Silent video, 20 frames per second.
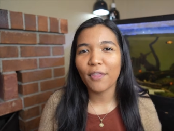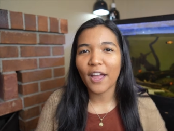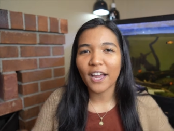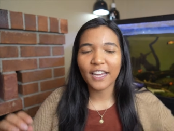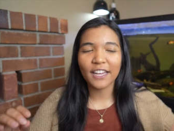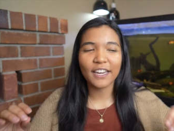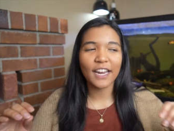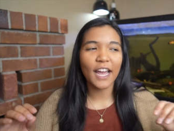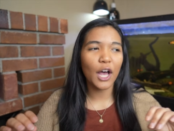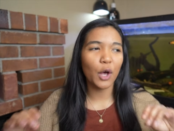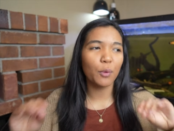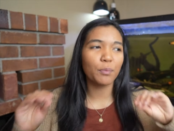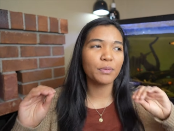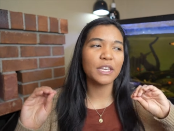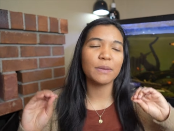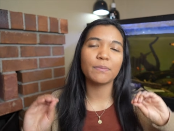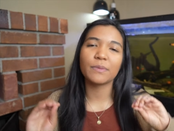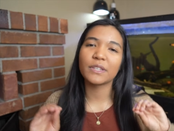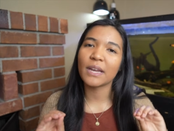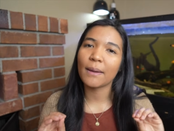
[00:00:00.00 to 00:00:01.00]
that can help
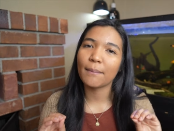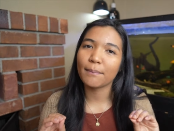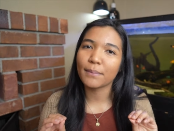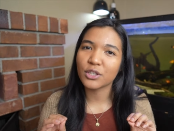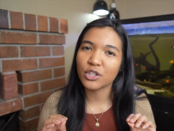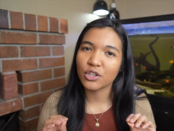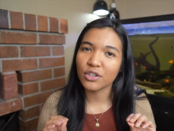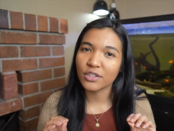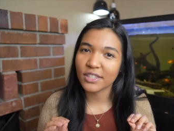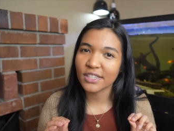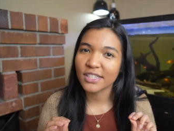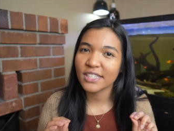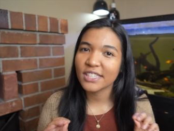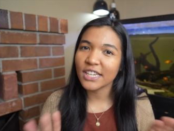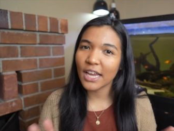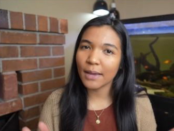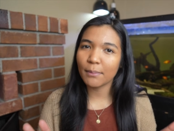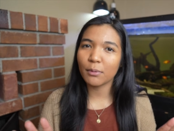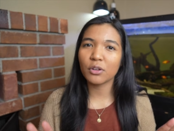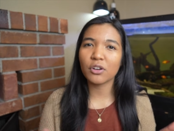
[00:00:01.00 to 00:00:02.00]
keep the temperatures
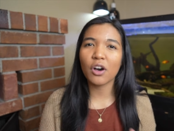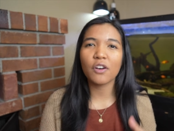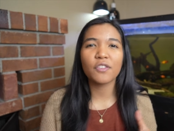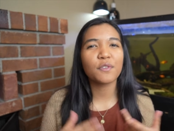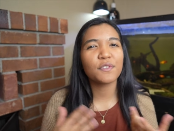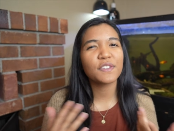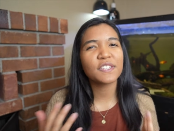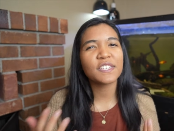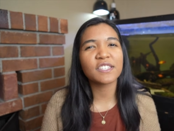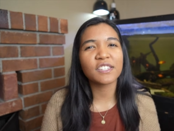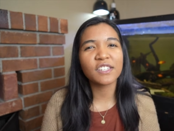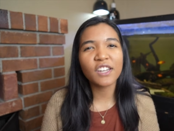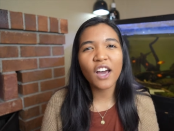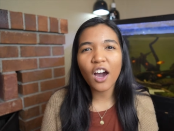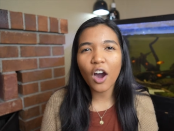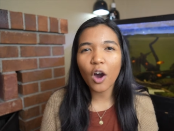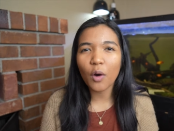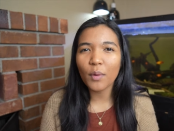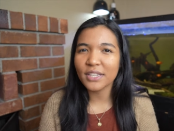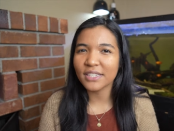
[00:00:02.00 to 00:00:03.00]
stable, although this is
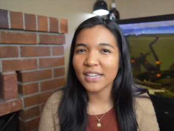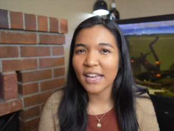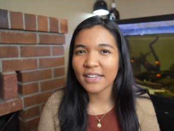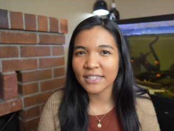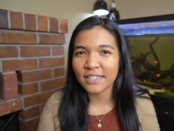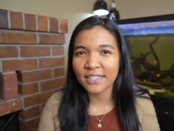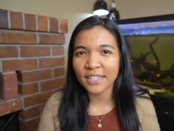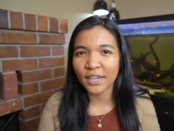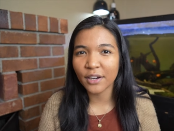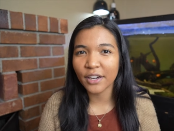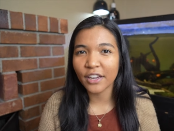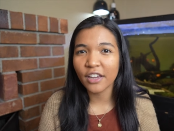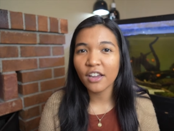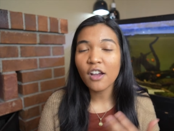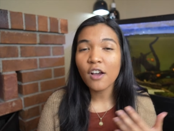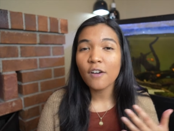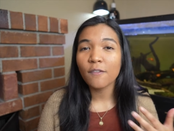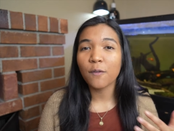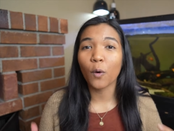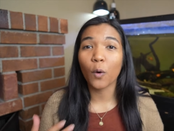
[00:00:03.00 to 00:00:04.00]
not always necessary
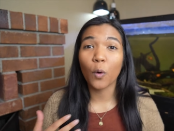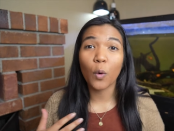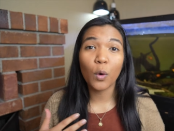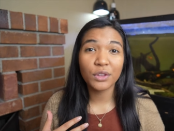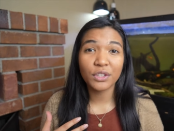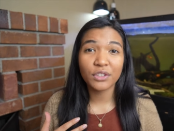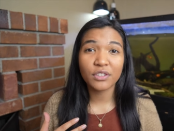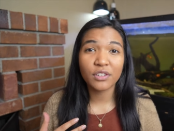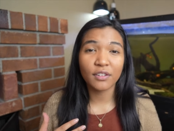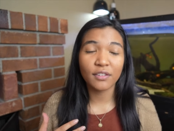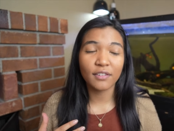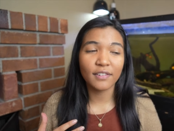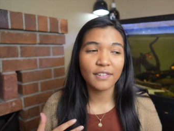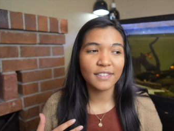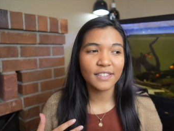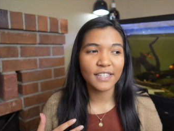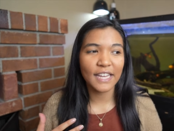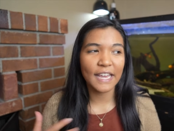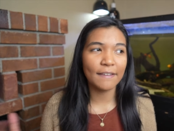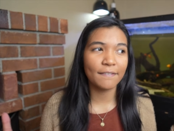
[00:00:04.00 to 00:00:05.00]
for older
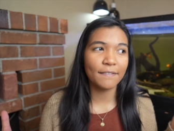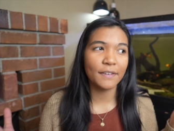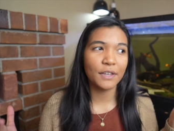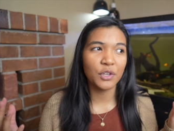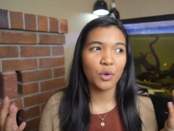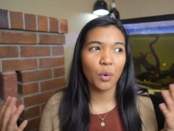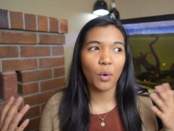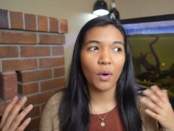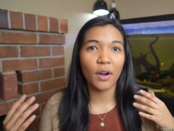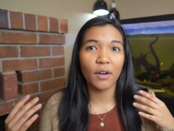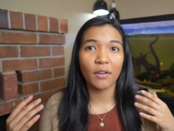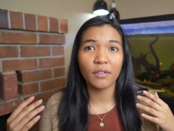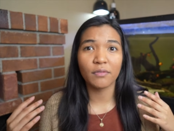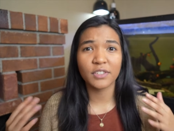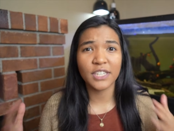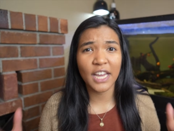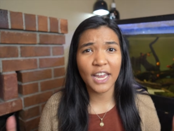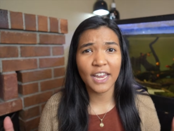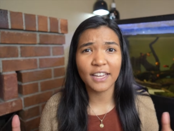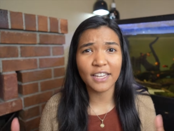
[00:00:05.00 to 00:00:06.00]
turtles if your
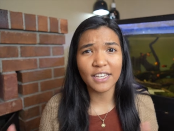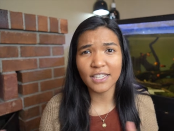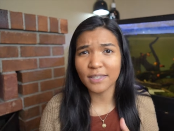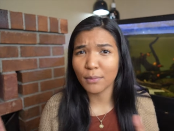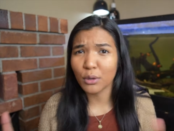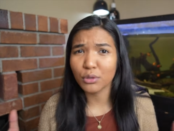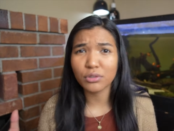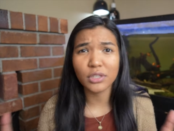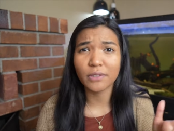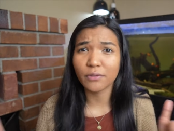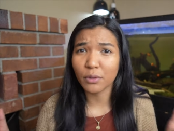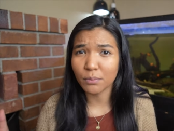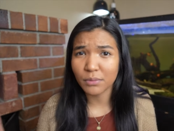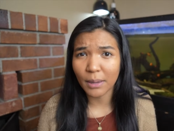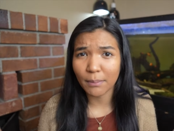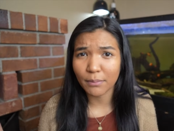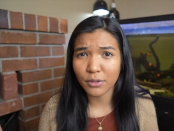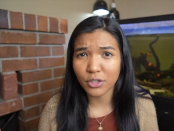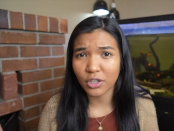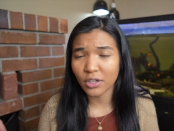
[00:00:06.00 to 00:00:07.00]
tank is mostly room
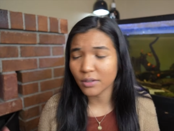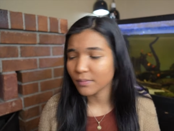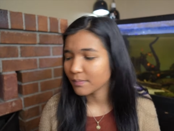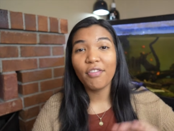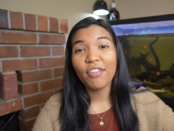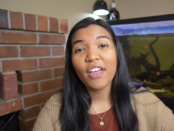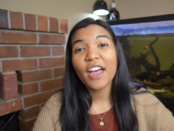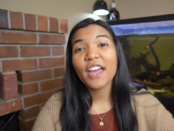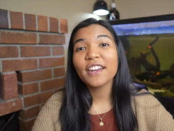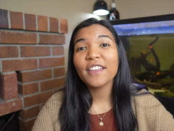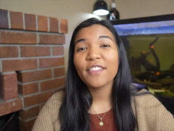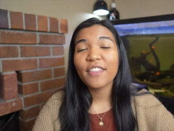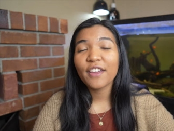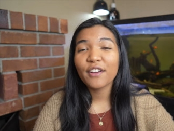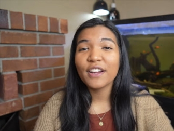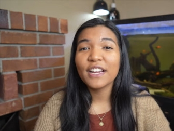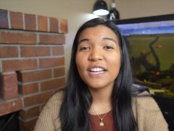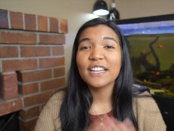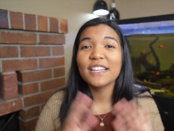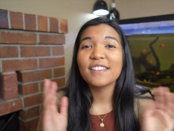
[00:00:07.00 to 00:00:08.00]
temperature. And then
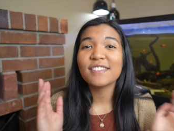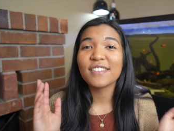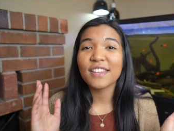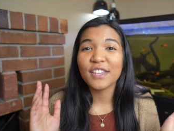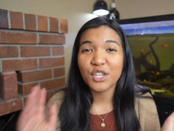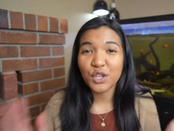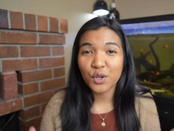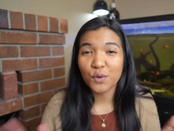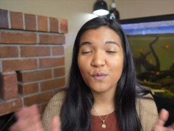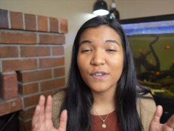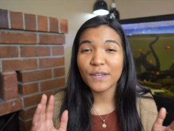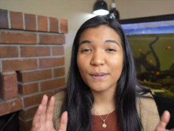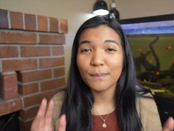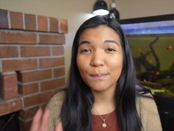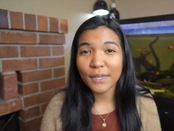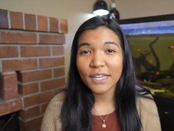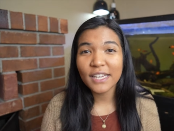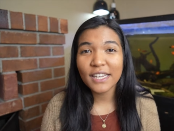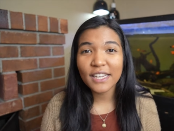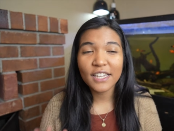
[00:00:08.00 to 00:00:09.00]
there is
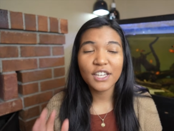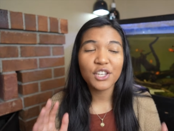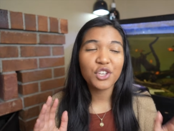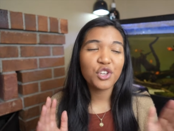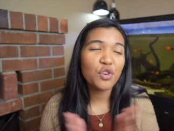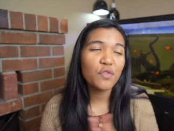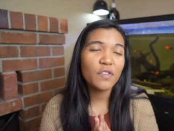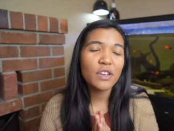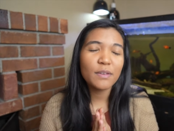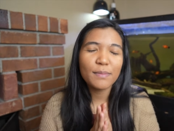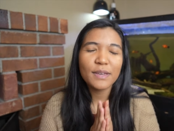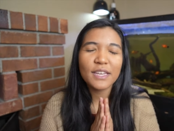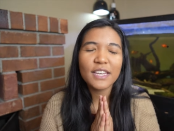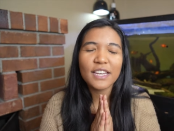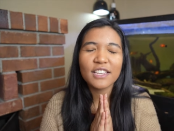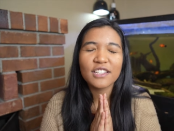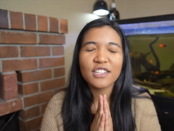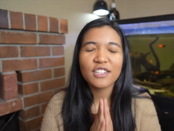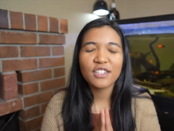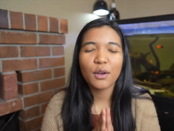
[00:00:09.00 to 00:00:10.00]
UVB. UVB
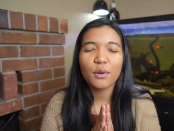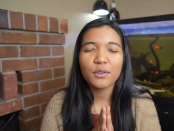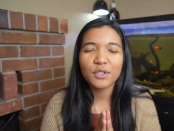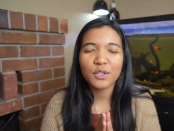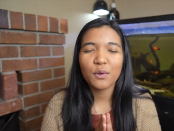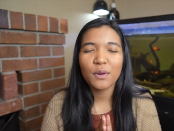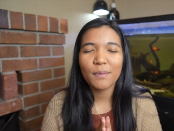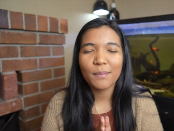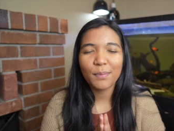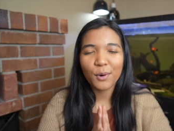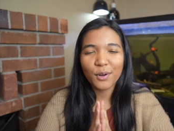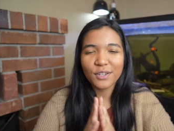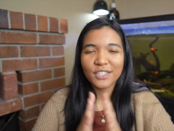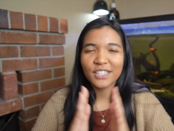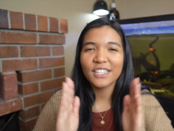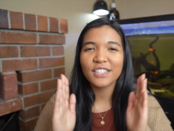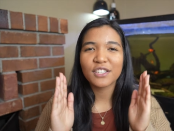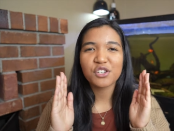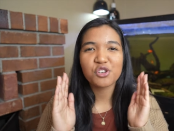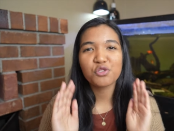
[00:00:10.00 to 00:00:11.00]
is so
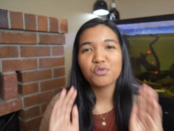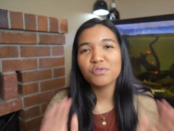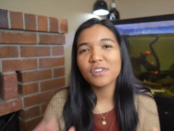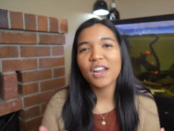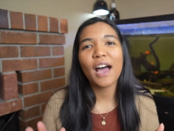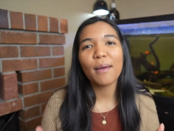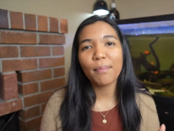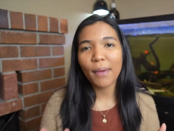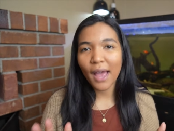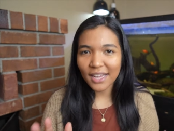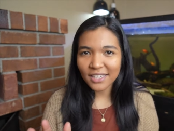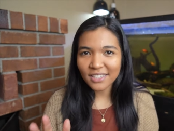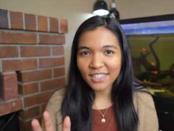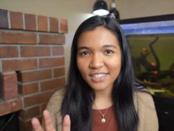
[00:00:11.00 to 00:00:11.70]
important. Do not pass